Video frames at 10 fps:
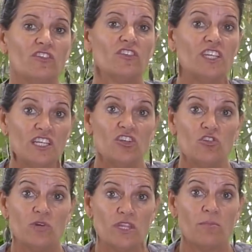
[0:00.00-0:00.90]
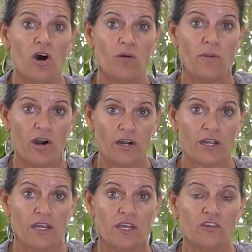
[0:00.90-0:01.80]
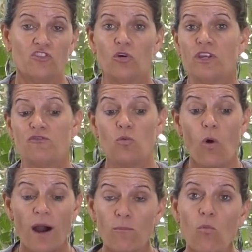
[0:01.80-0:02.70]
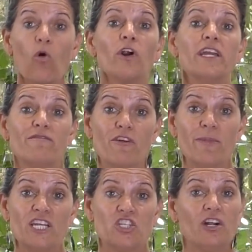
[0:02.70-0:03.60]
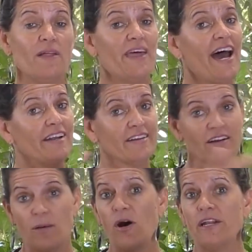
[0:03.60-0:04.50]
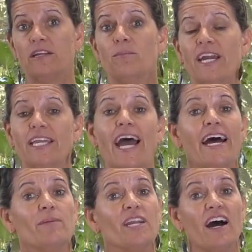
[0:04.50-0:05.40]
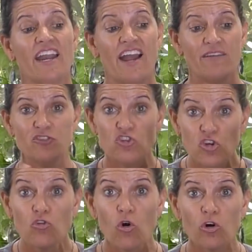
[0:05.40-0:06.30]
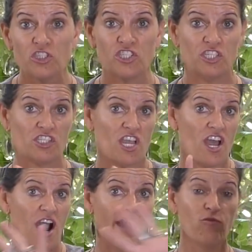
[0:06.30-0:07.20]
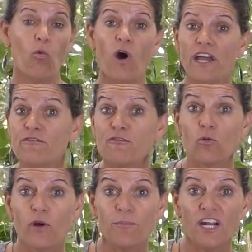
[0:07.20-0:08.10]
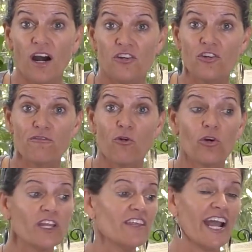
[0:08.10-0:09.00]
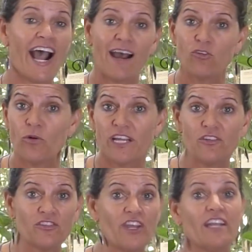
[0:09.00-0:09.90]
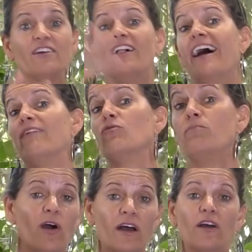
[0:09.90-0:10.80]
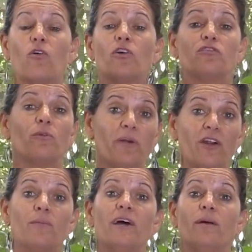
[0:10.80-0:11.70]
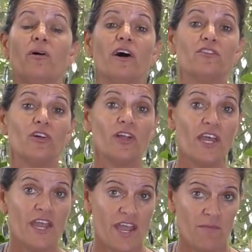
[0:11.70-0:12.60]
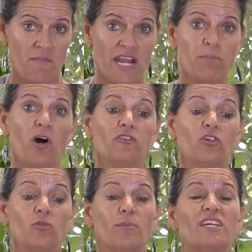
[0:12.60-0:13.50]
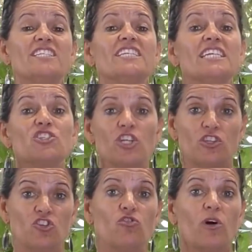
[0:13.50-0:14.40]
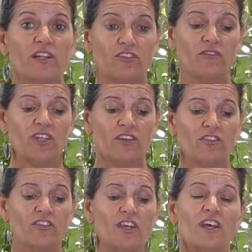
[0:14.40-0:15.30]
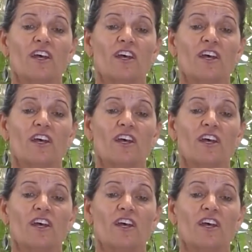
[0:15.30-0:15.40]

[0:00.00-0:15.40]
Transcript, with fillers: is getting you in the ballpark. So if you want more information on that, come on into my academy. I have two courses. I have one for women under 40 that have a regular cycle. I have a course for perimenopausal and menopausal women teaching the nuance of this.